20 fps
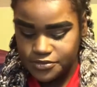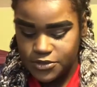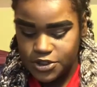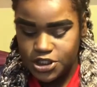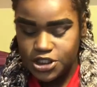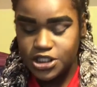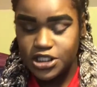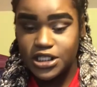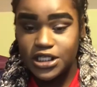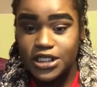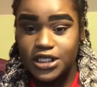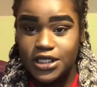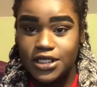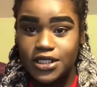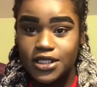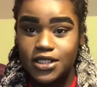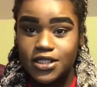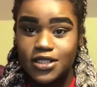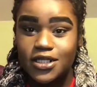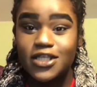
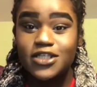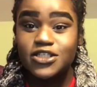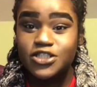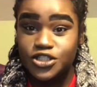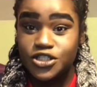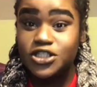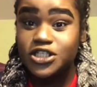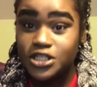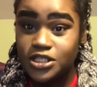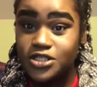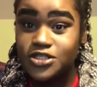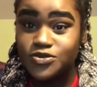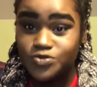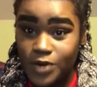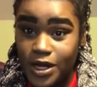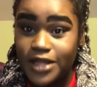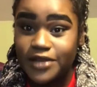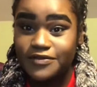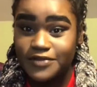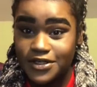She is
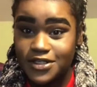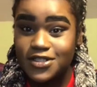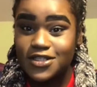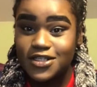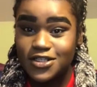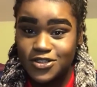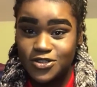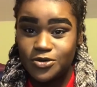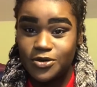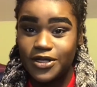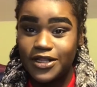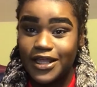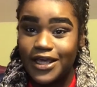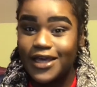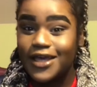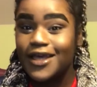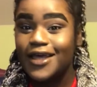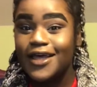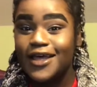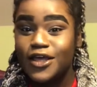relevant to the story.
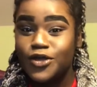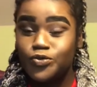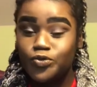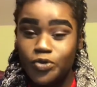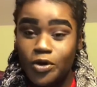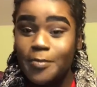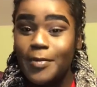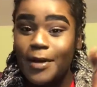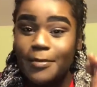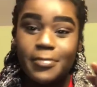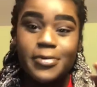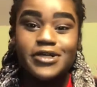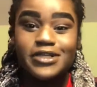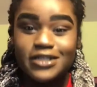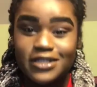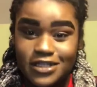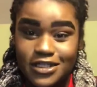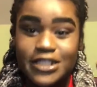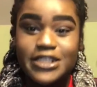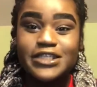Like, remember
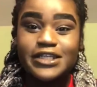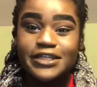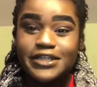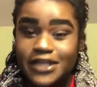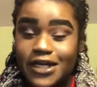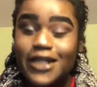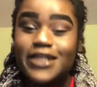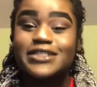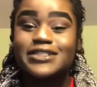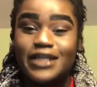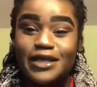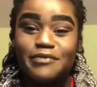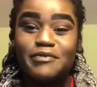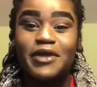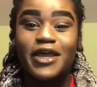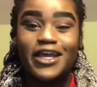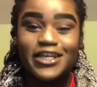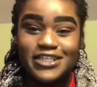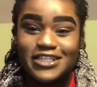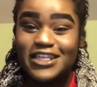Selena's name
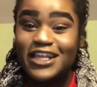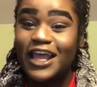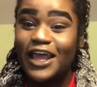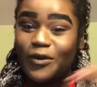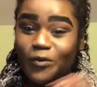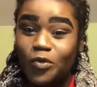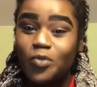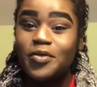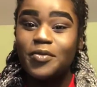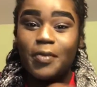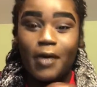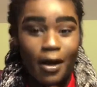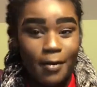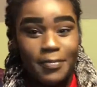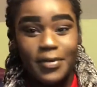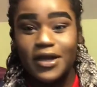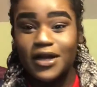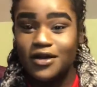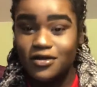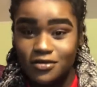because it will be
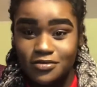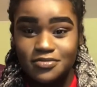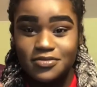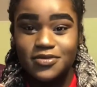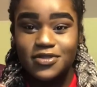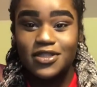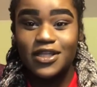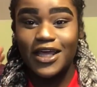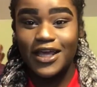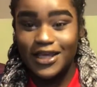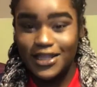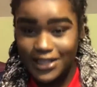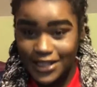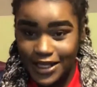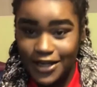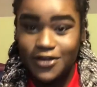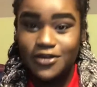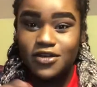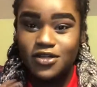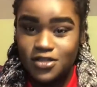popping up, like,
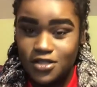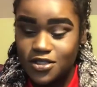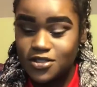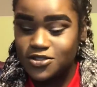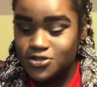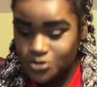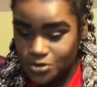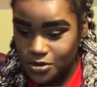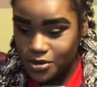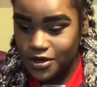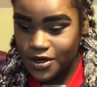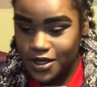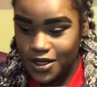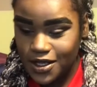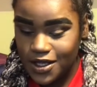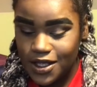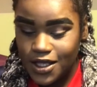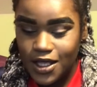later in the story.